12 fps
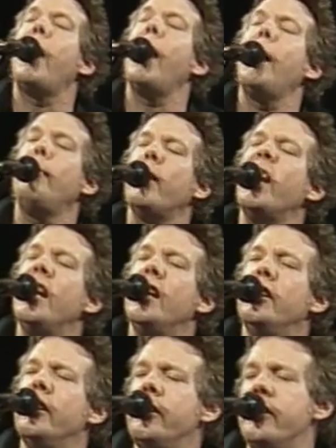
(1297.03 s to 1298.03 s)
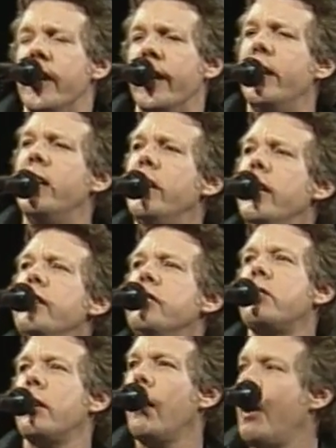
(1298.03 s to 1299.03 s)
rambling
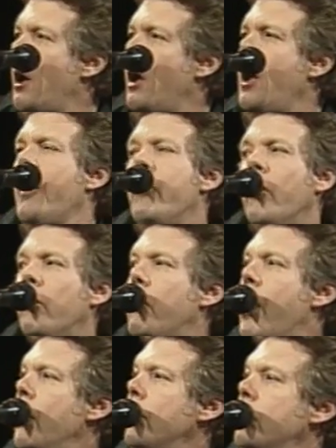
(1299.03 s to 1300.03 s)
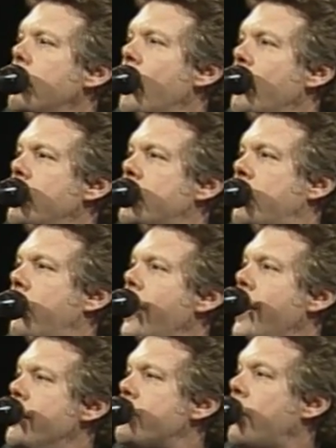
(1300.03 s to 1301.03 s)
days. The railroad
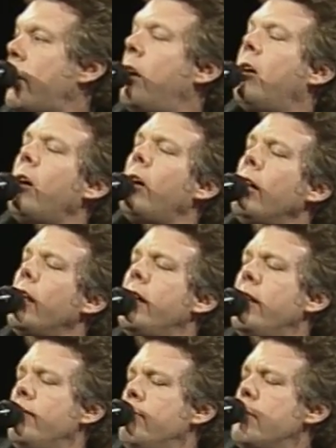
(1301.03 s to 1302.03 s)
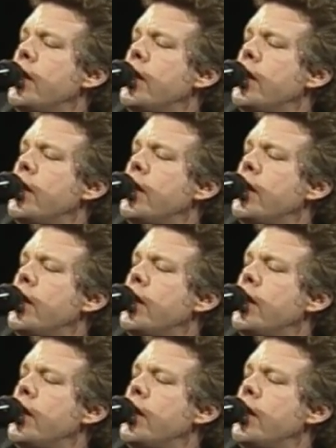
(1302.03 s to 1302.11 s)
trains are calling